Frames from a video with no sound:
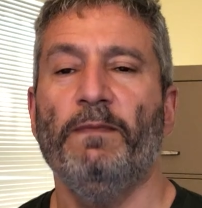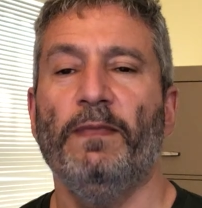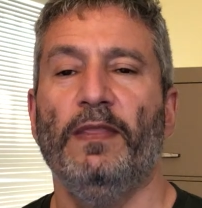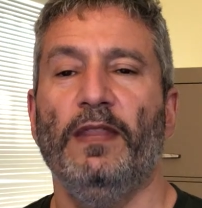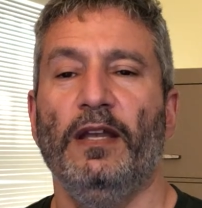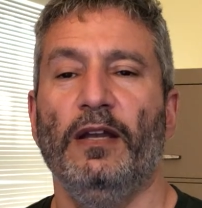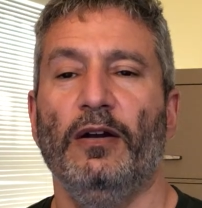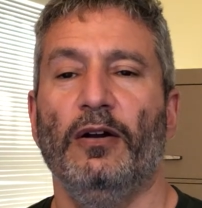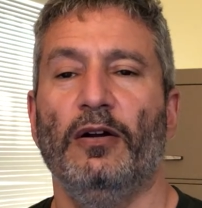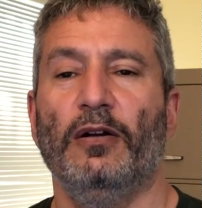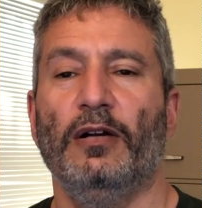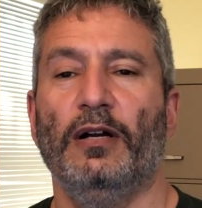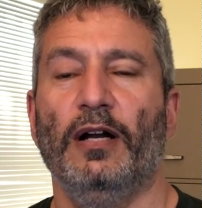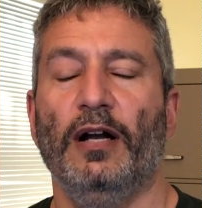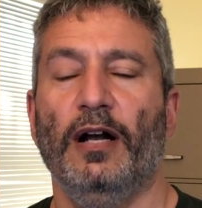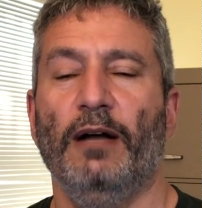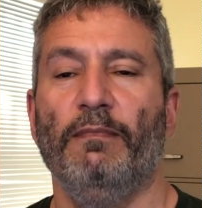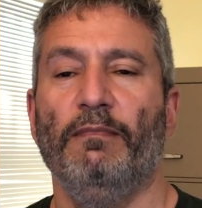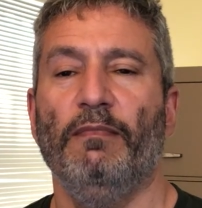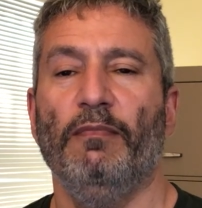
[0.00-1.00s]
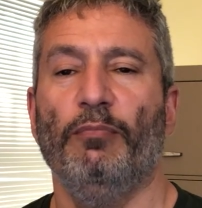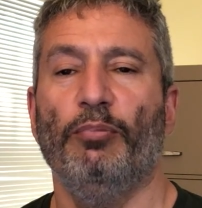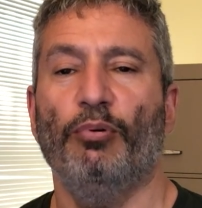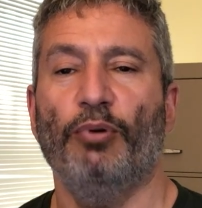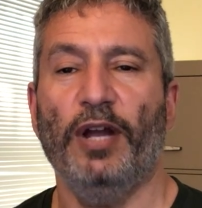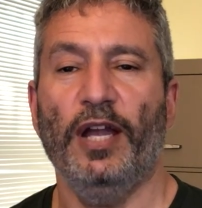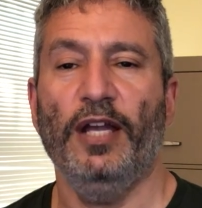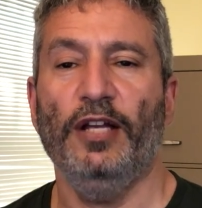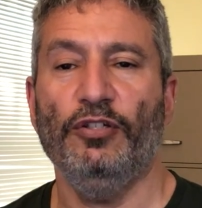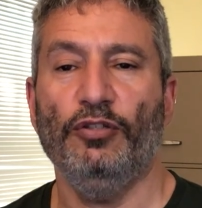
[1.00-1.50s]
they are
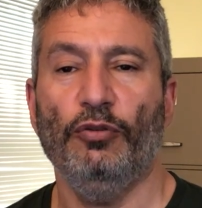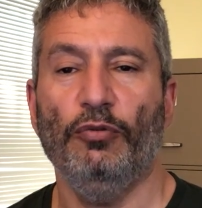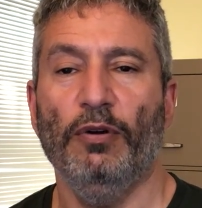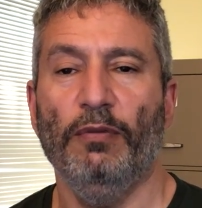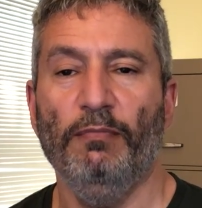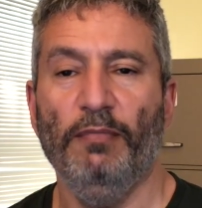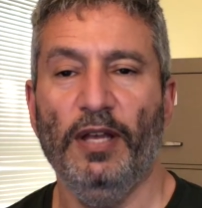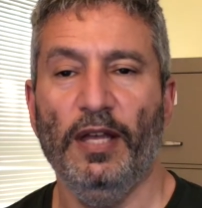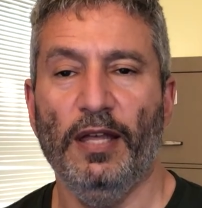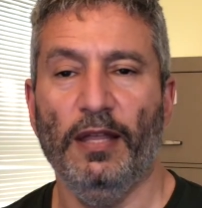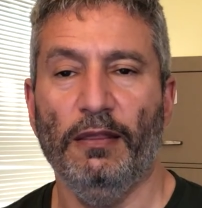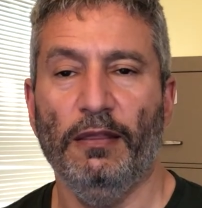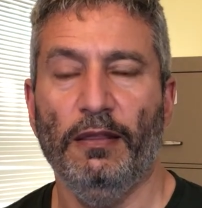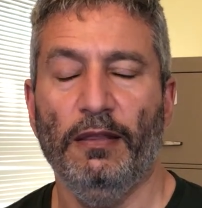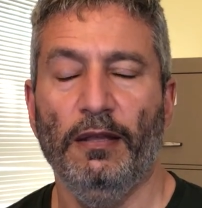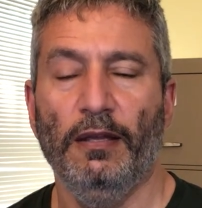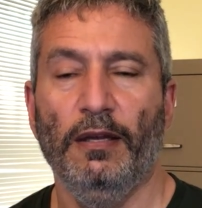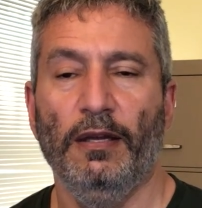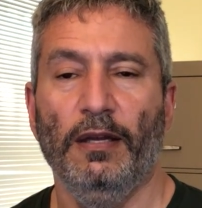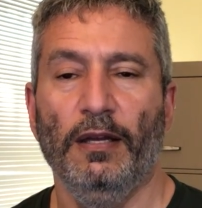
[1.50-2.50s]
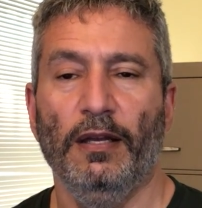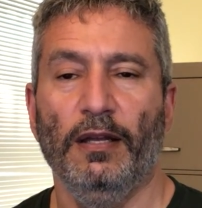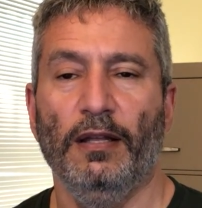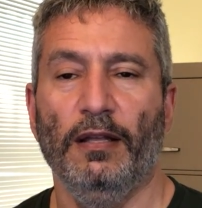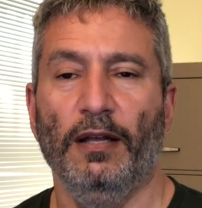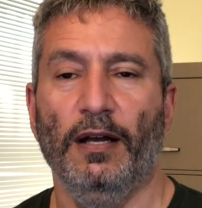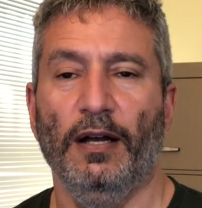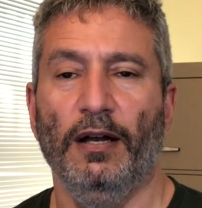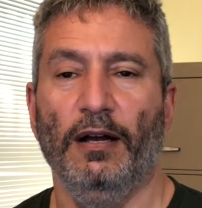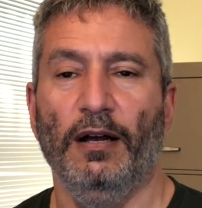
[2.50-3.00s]
prey to a myth
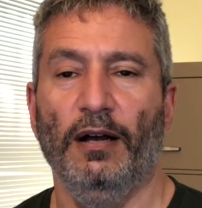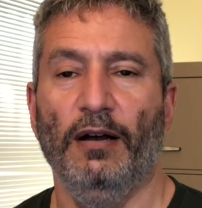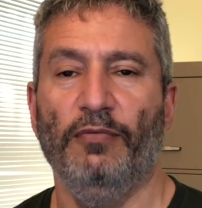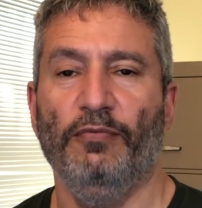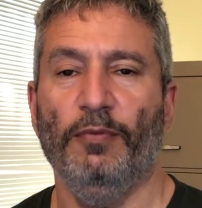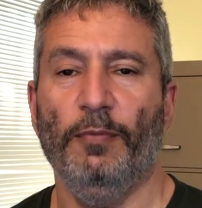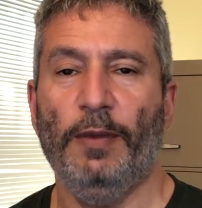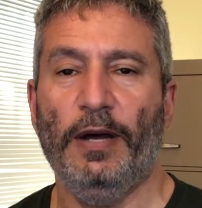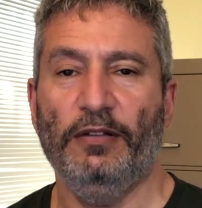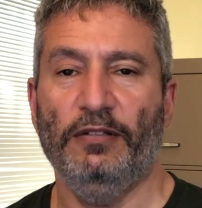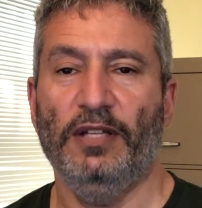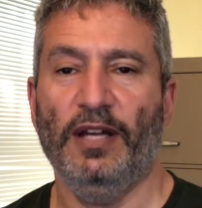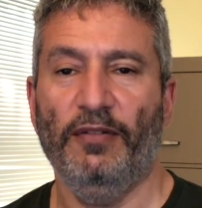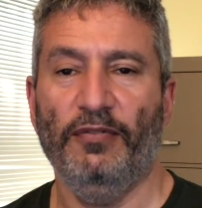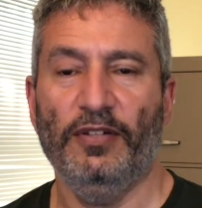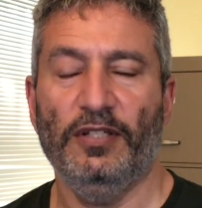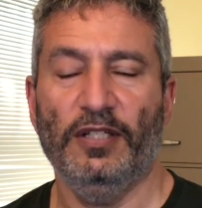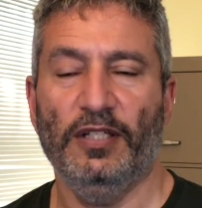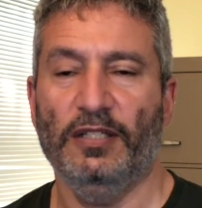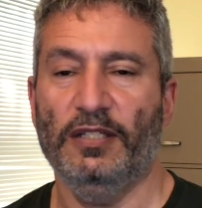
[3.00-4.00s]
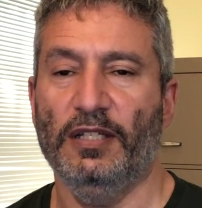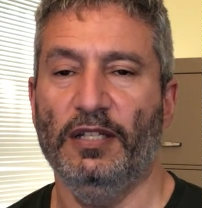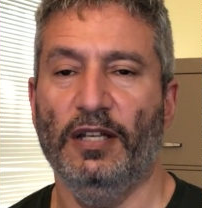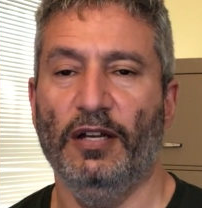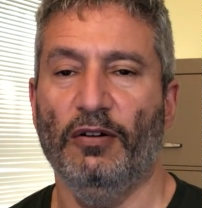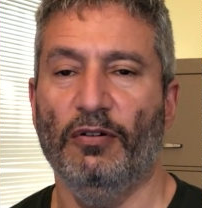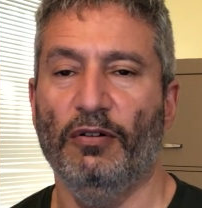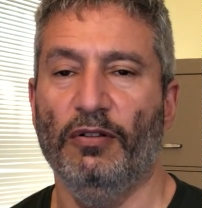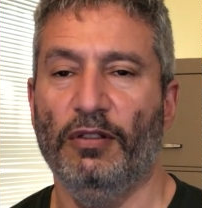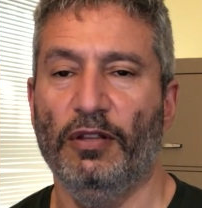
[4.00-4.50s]
about deficits, and
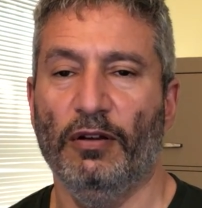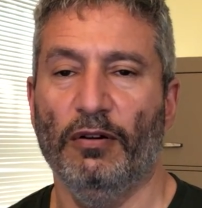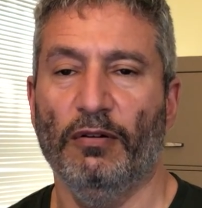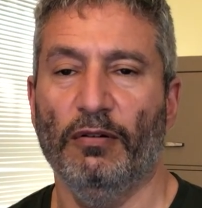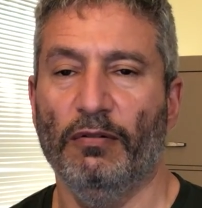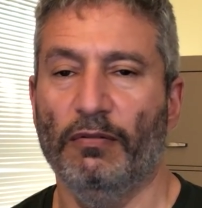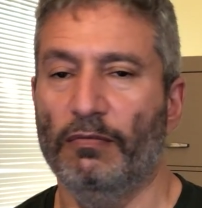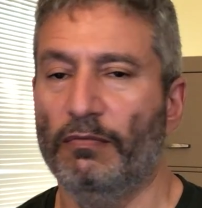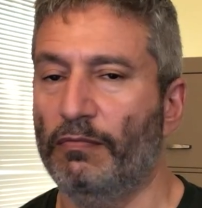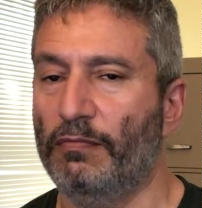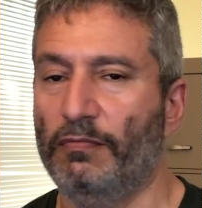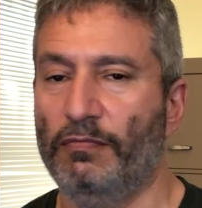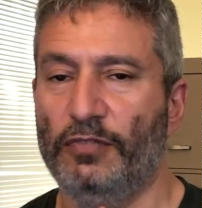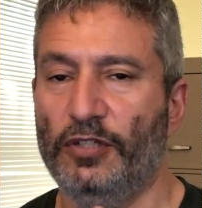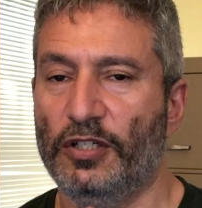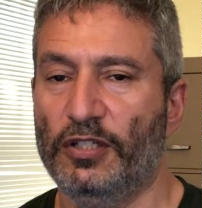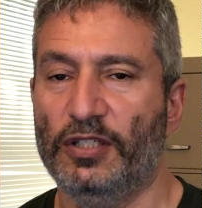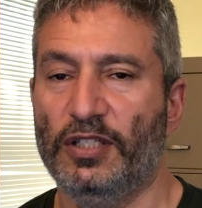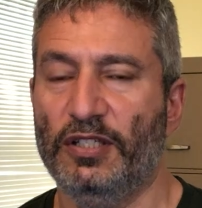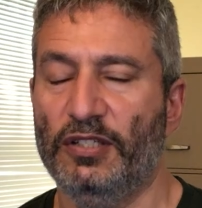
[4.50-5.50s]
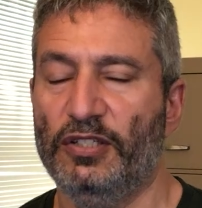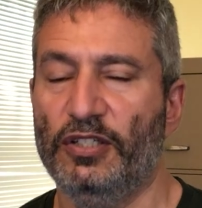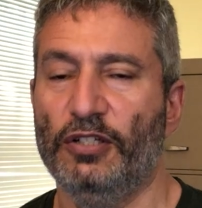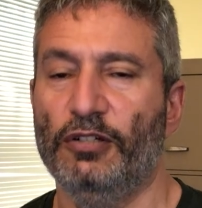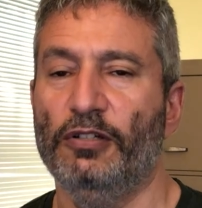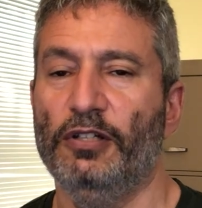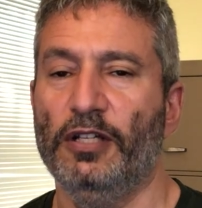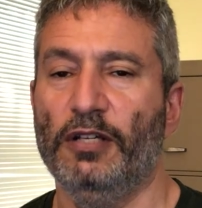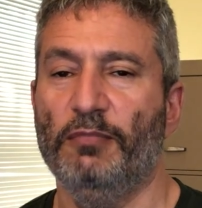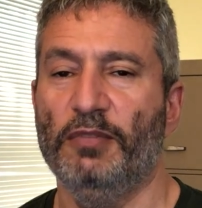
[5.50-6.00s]
they're just
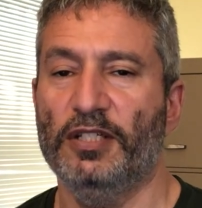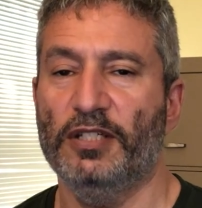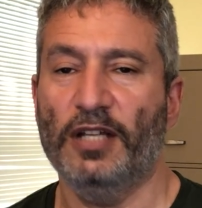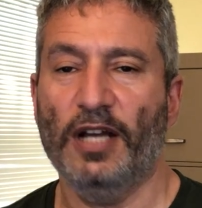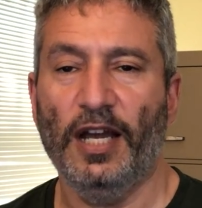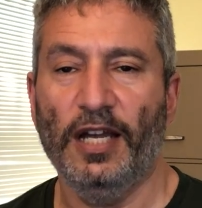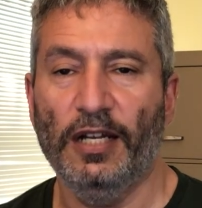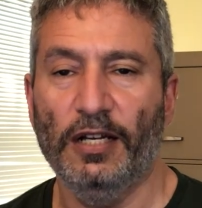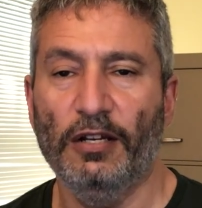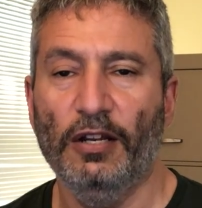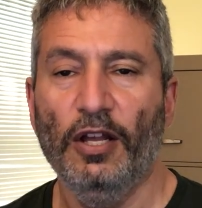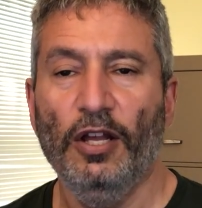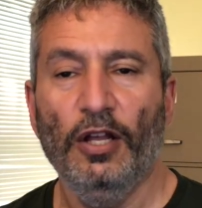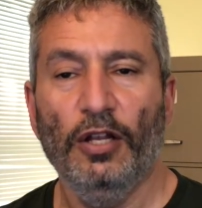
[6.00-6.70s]
sincerely misguided.